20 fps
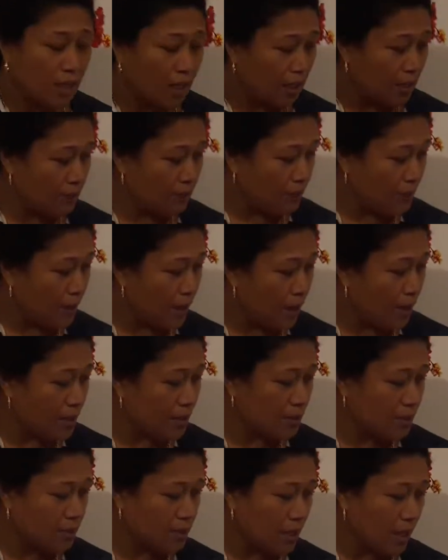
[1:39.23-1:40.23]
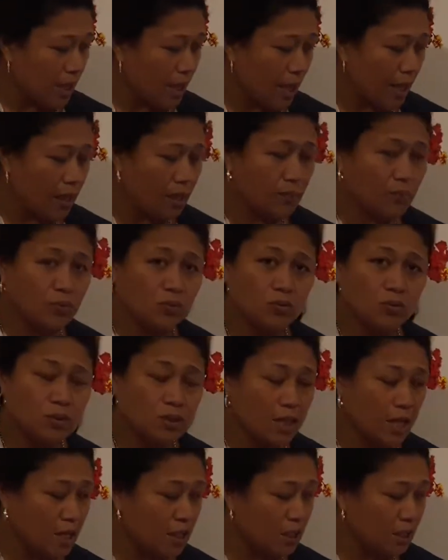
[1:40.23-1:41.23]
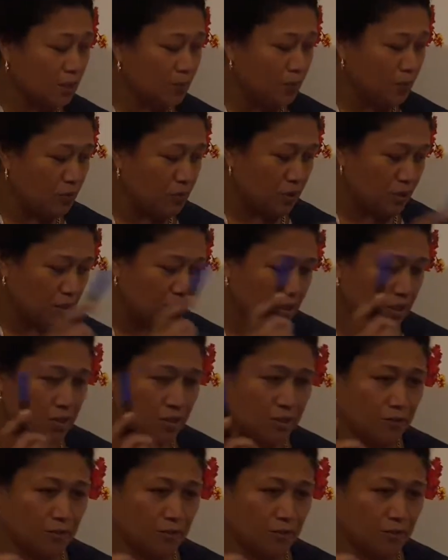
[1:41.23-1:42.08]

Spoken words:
in plants, animals, and in buildings.